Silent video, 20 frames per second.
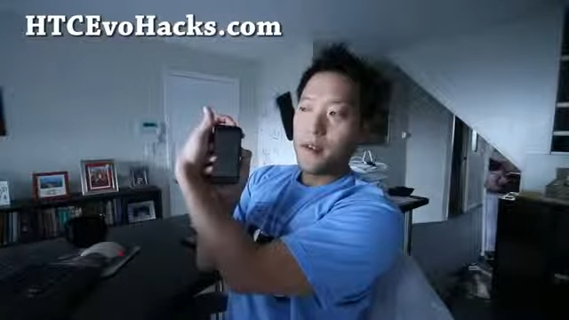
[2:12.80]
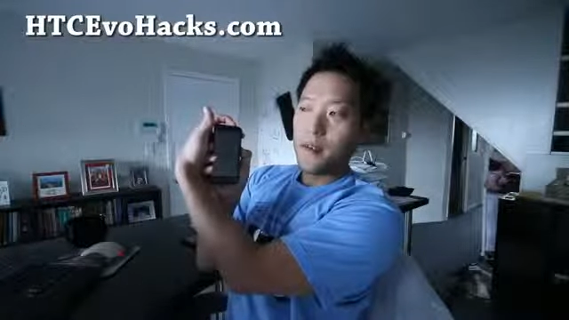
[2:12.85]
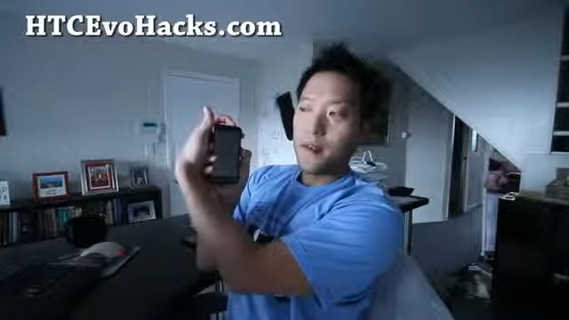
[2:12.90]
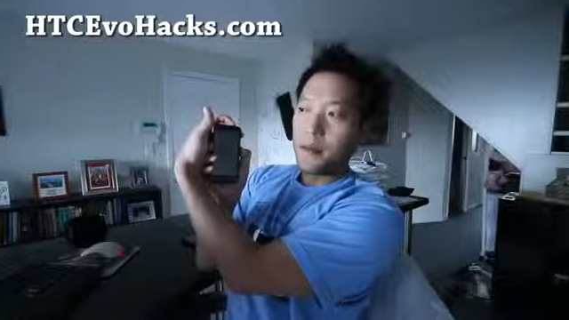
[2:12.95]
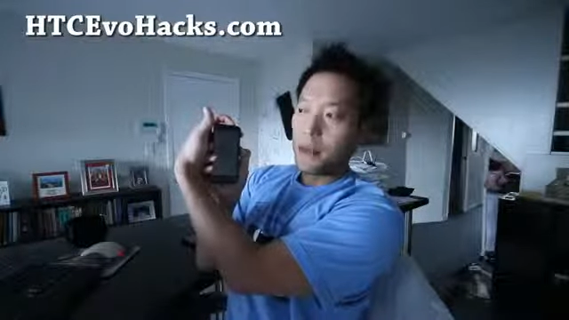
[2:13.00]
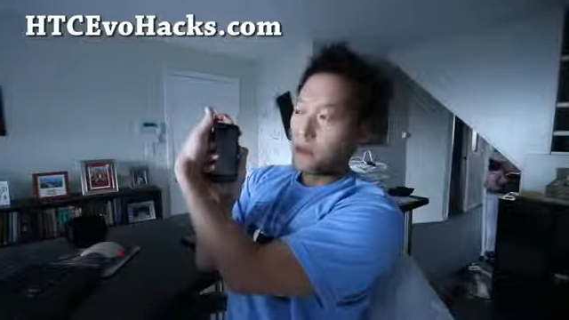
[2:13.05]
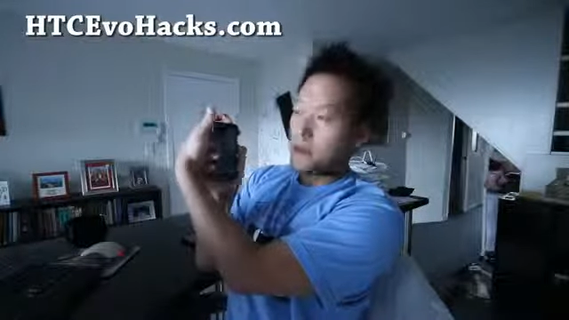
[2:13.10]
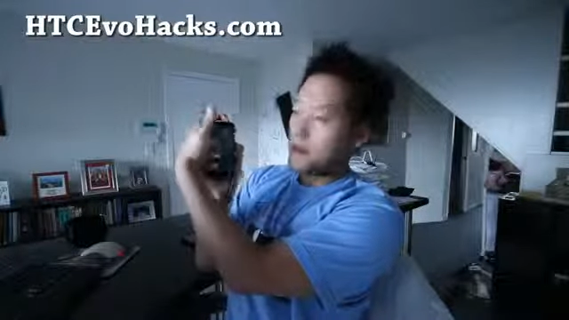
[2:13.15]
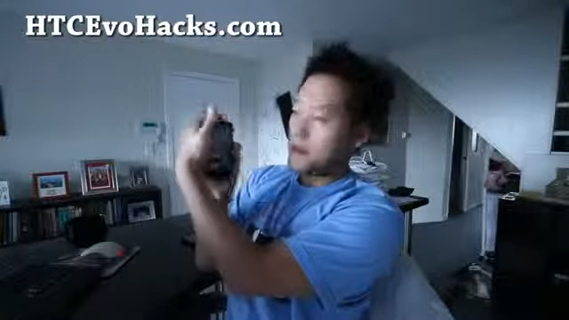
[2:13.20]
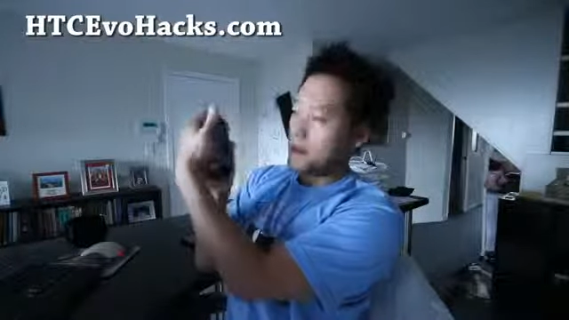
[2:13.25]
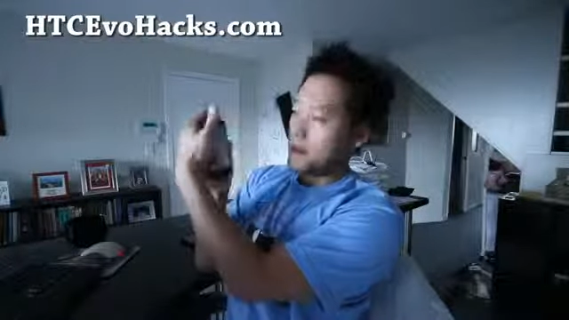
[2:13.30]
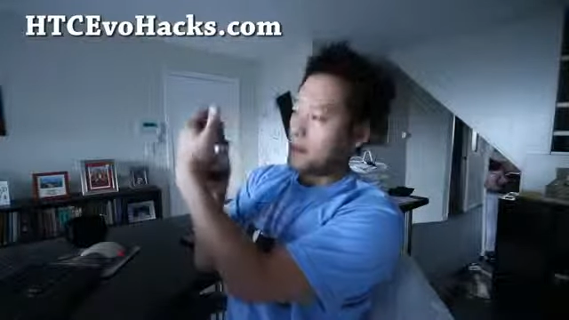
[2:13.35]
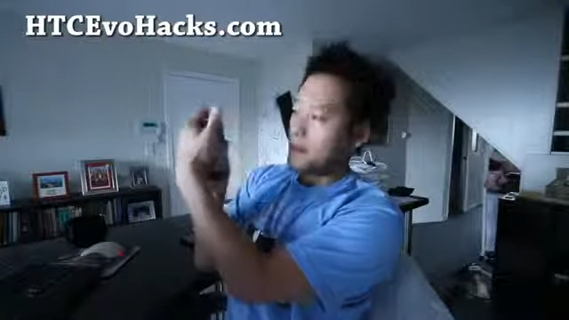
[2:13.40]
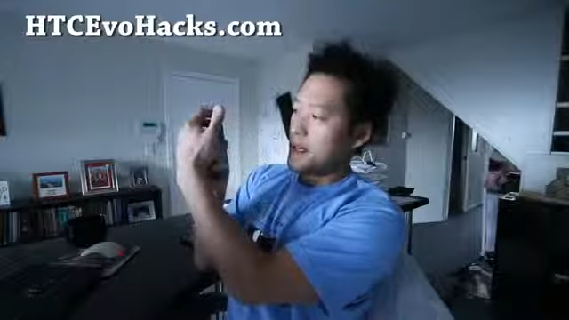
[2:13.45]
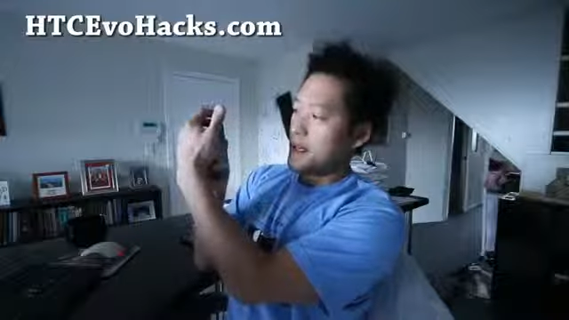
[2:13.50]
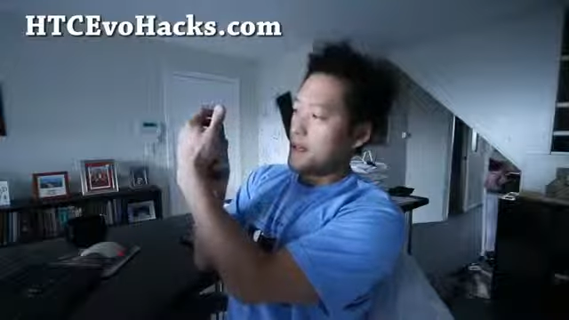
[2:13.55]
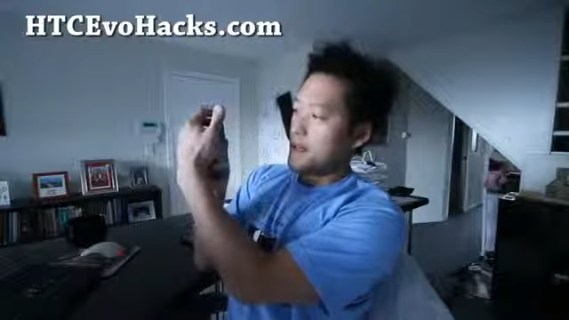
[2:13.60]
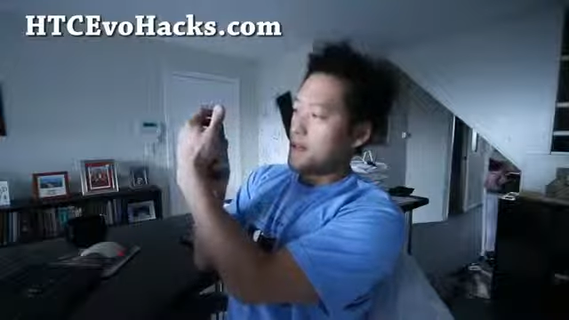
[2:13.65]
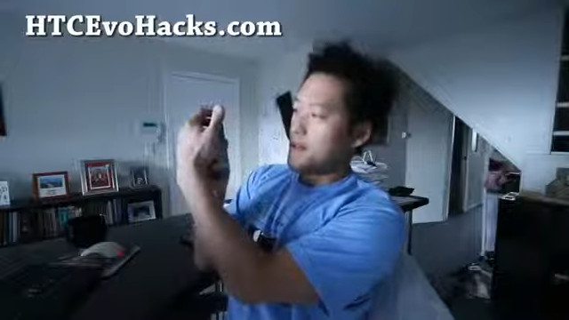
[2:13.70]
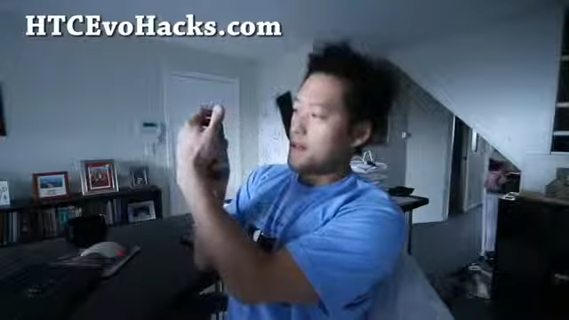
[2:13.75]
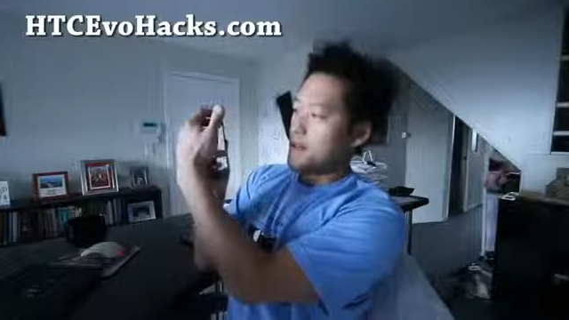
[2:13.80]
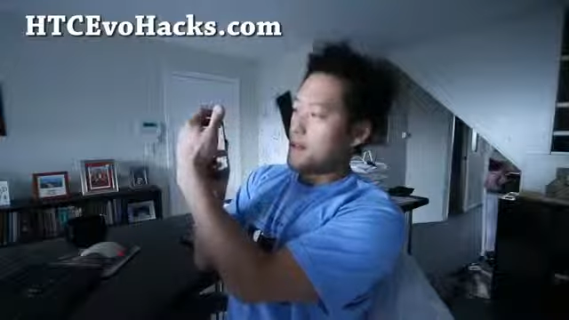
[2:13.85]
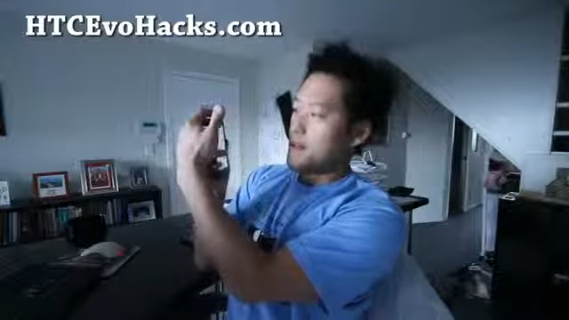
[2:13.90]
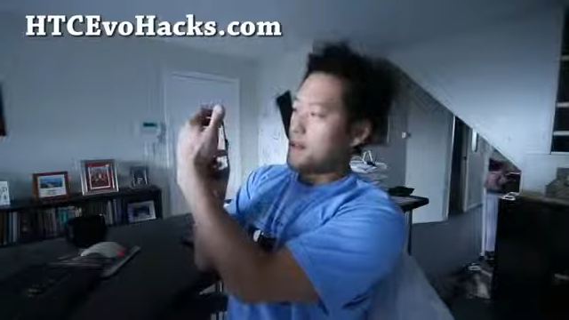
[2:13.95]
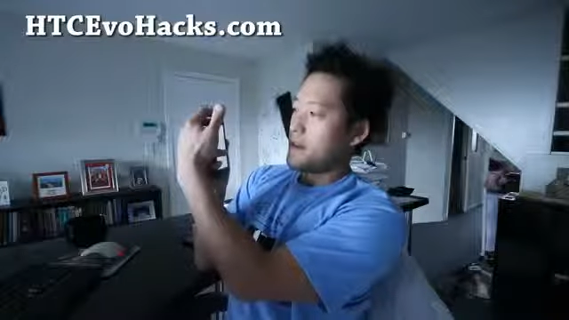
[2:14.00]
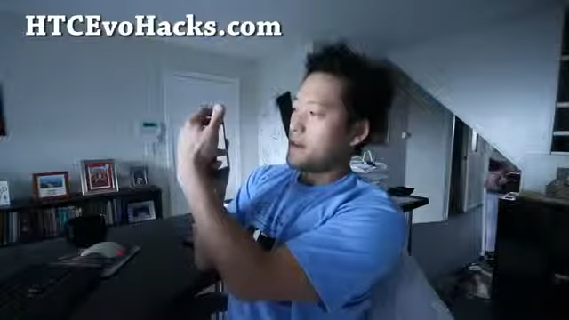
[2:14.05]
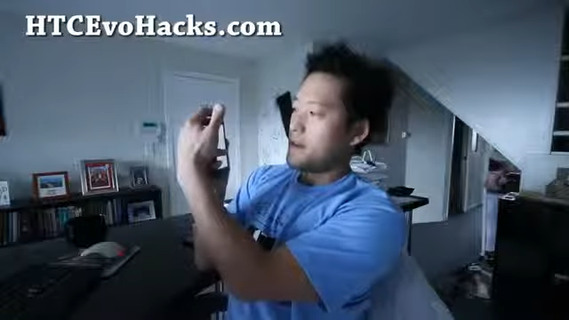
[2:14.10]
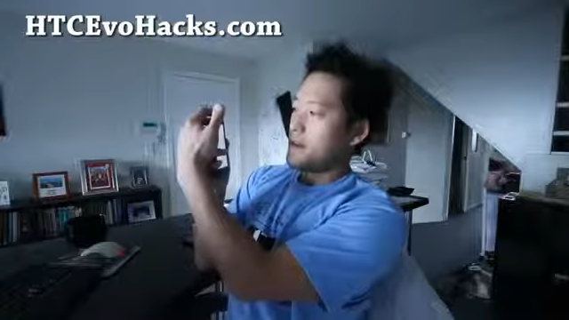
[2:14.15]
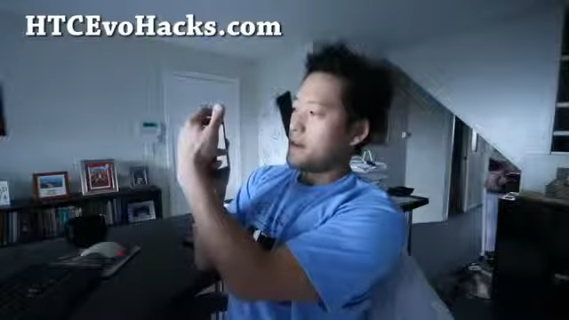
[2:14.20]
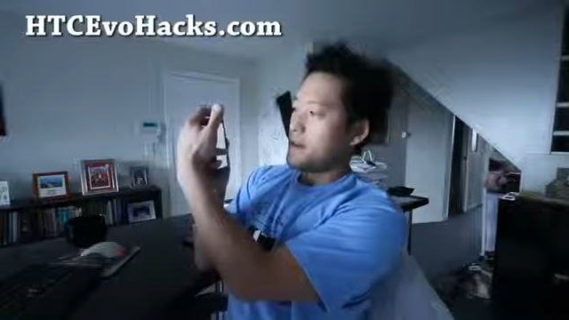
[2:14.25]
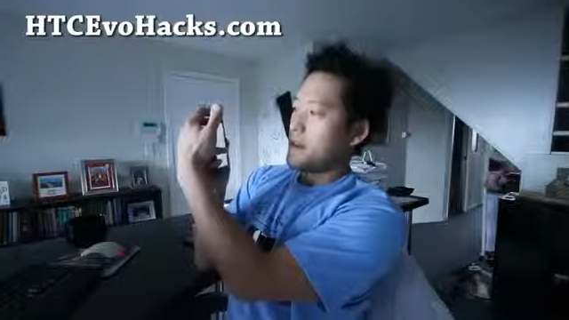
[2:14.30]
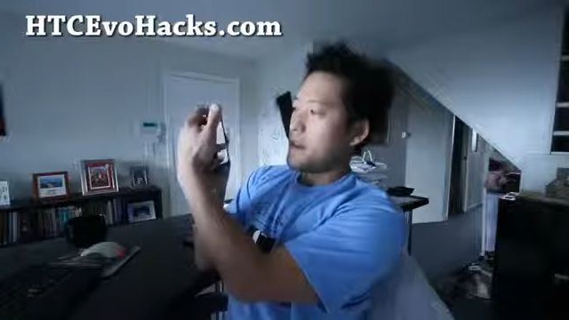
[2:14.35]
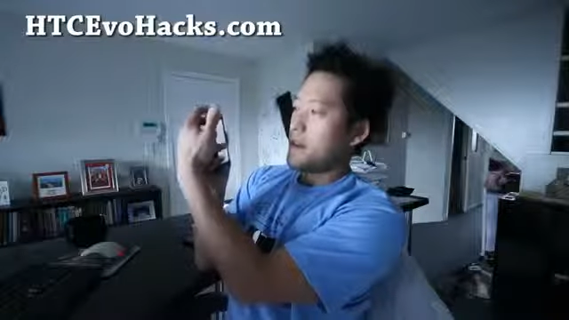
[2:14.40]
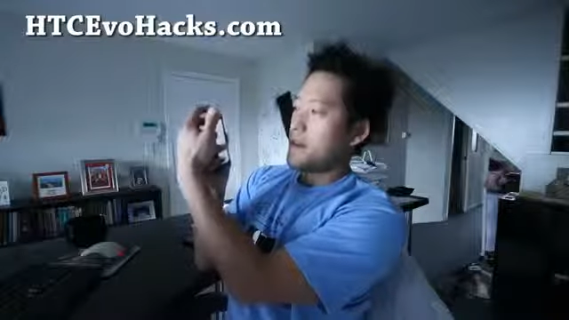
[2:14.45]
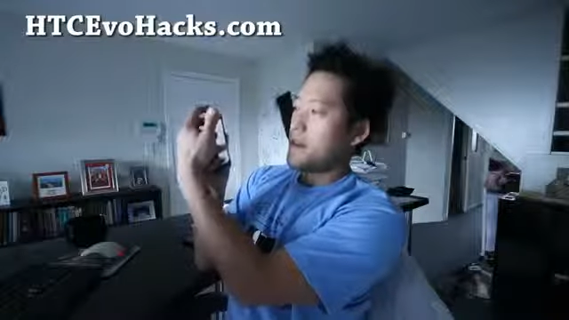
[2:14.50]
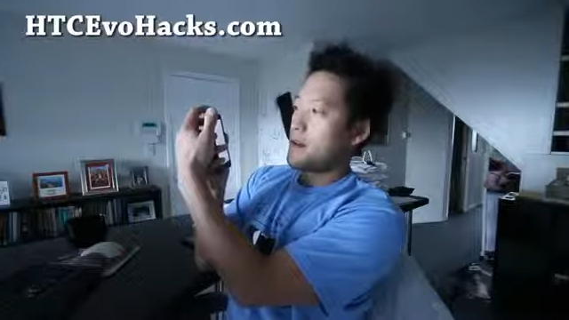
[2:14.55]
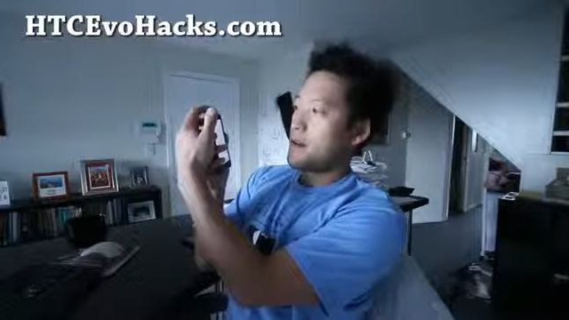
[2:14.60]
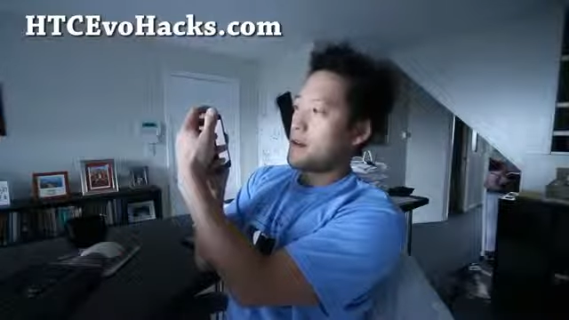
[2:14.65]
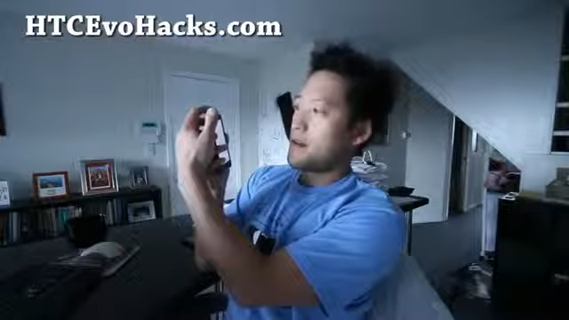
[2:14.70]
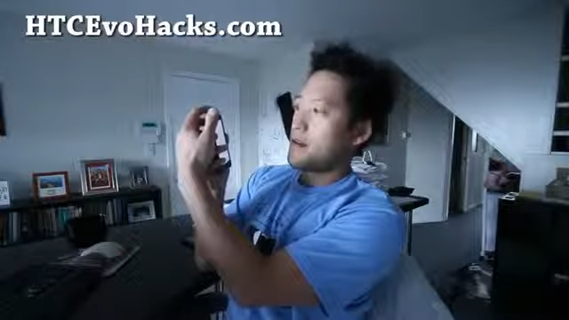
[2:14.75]
But I think my phone. Oh,
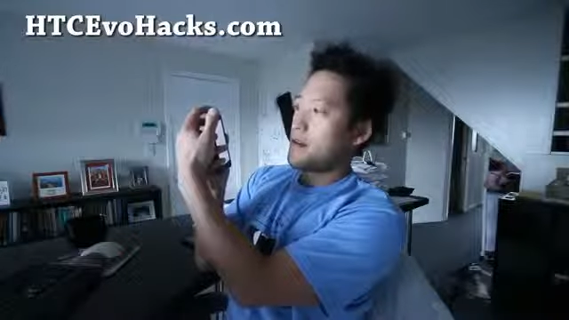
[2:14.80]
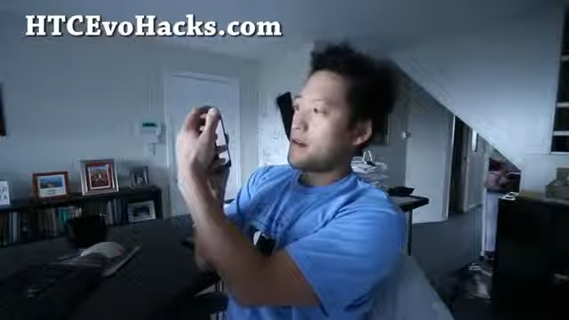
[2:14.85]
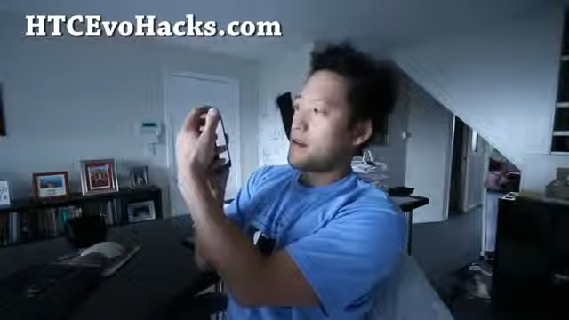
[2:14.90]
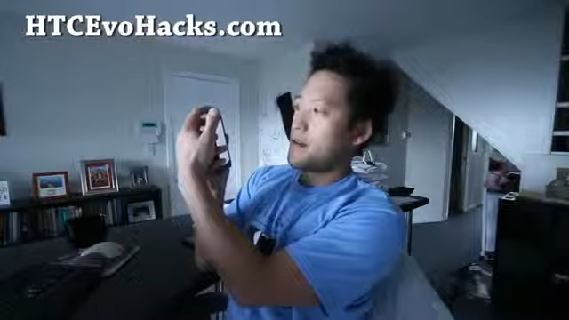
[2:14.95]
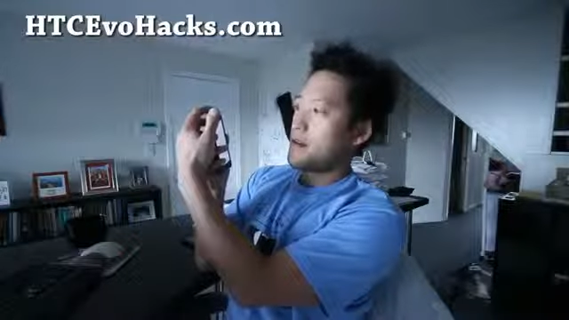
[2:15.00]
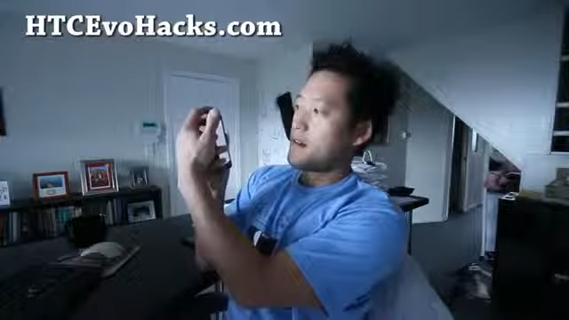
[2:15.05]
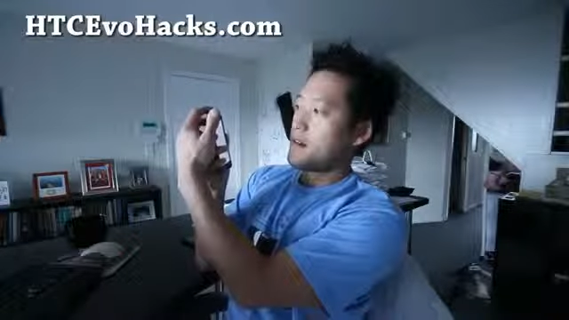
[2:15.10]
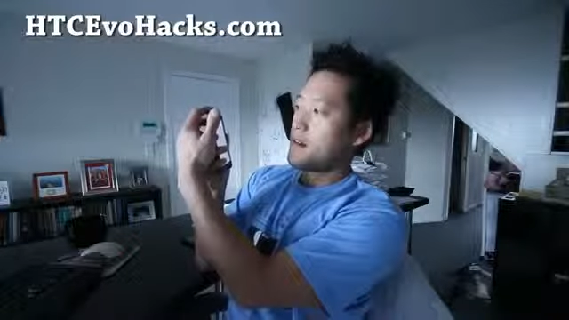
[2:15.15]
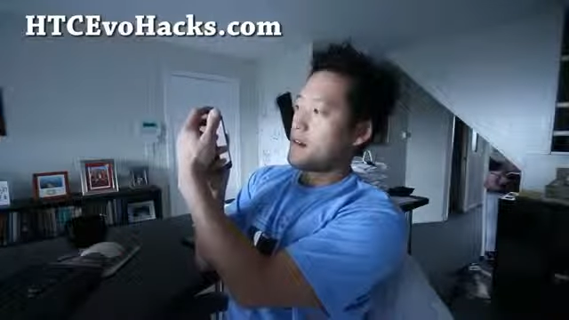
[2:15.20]
there we go.